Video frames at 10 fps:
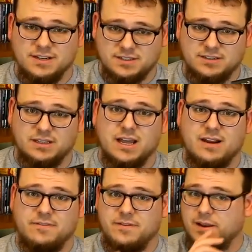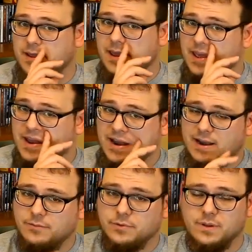This is a lot of fun.
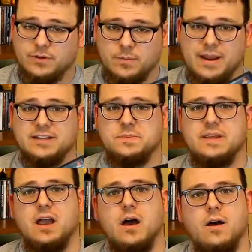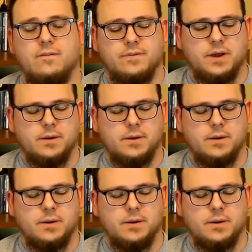It really reminds me of